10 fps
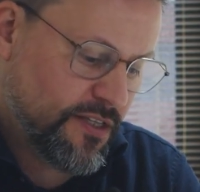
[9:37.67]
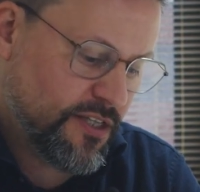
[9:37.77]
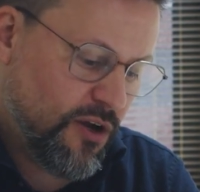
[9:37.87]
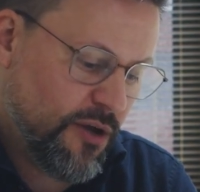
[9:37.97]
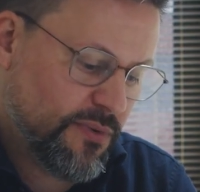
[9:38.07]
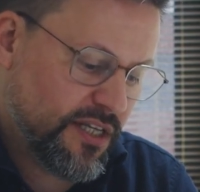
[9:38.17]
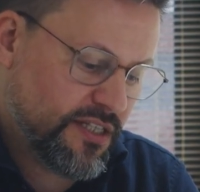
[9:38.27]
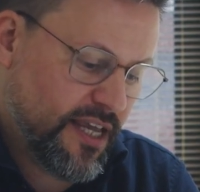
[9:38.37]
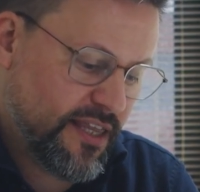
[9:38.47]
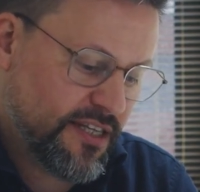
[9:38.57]
So I'm going to
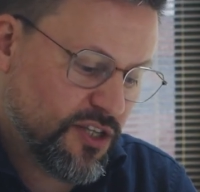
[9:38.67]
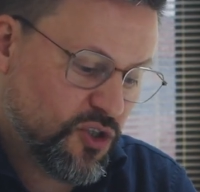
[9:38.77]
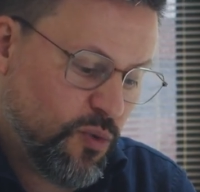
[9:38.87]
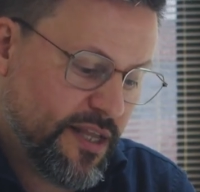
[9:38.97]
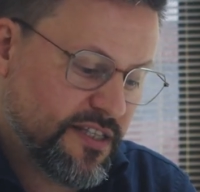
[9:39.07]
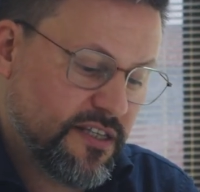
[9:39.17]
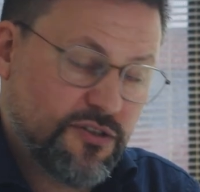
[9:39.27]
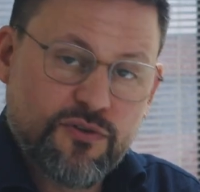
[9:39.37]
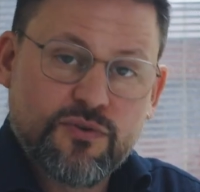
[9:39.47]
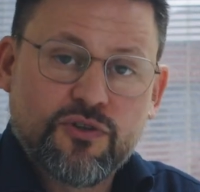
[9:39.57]
set this at
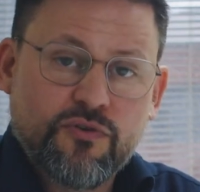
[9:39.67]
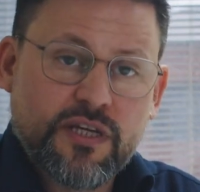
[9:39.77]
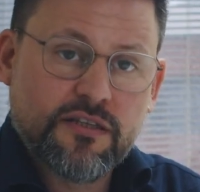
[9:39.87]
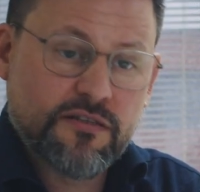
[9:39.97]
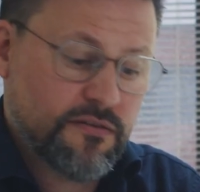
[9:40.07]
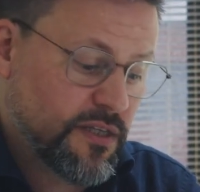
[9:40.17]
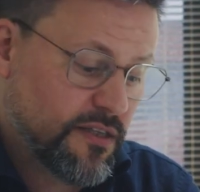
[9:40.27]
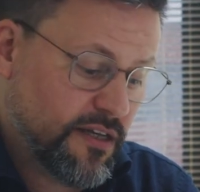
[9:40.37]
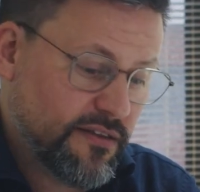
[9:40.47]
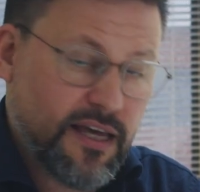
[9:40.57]
22 degrees.
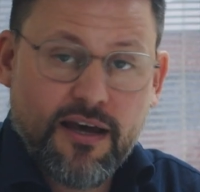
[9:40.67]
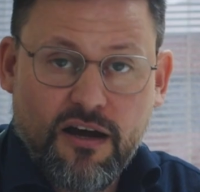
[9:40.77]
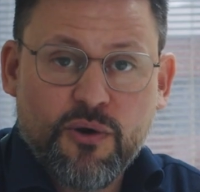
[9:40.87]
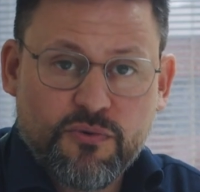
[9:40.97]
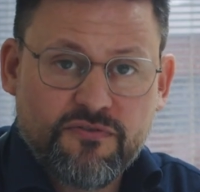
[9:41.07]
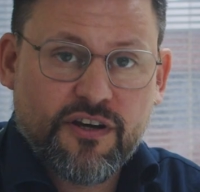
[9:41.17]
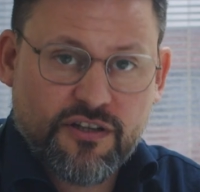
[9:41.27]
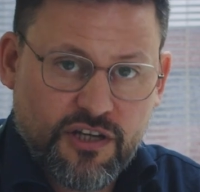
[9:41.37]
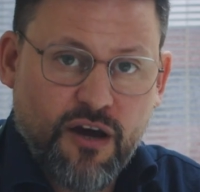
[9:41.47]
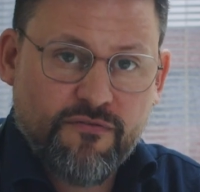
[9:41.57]
Now that I would find
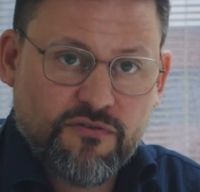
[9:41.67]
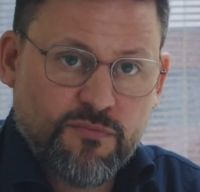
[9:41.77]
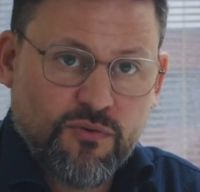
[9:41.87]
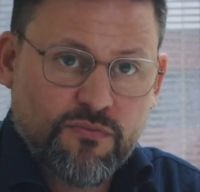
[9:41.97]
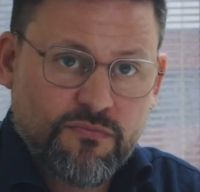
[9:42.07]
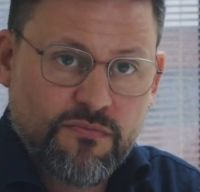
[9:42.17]
uncomfortable.